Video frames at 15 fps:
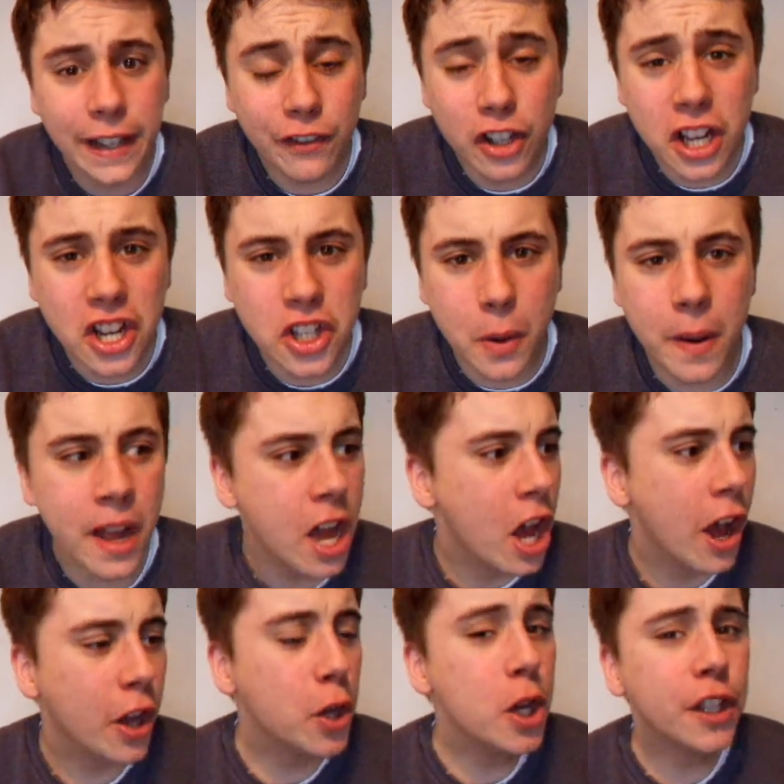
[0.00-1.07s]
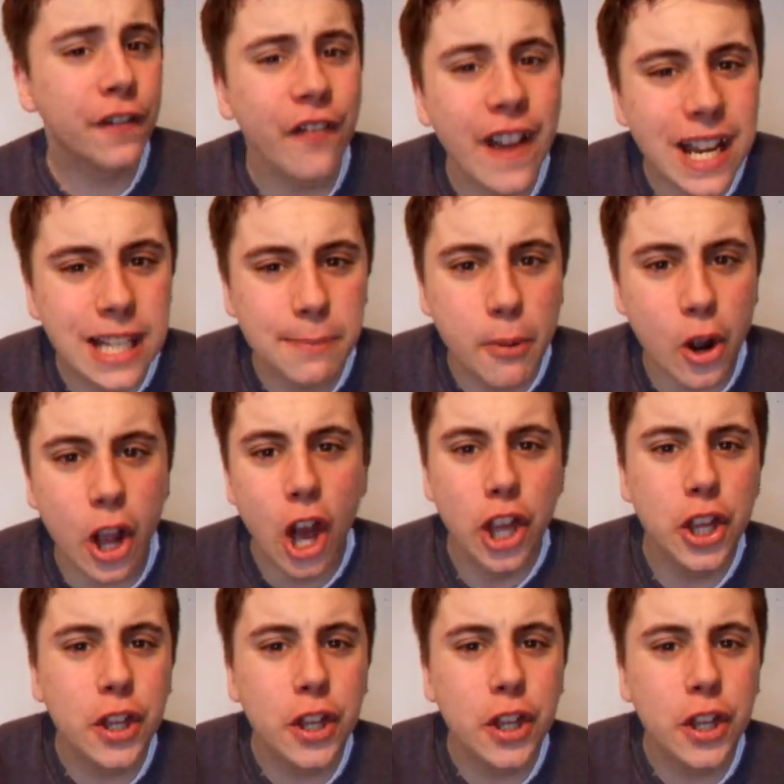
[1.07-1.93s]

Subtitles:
If you're gonna do it, use Facebook,